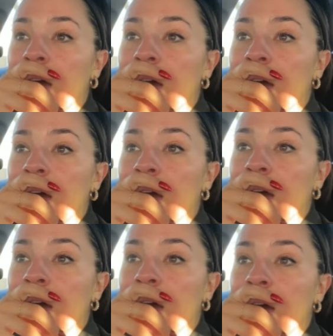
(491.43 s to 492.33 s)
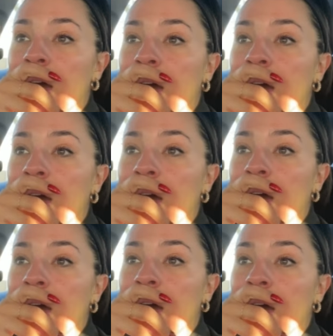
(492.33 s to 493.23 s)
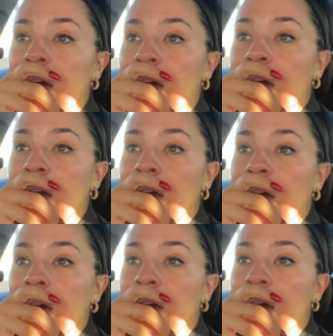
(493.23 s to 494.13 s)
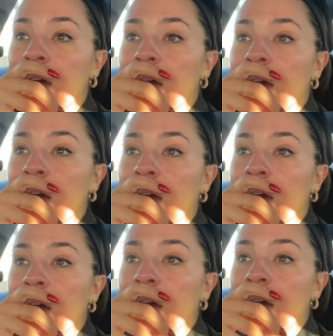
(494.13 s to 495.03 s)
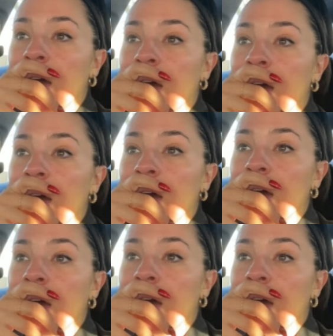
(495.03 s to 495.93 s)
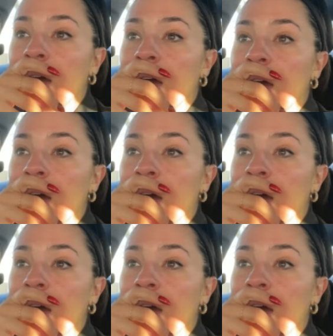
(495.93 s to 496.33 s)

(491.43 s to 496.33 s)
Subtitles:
[no speech]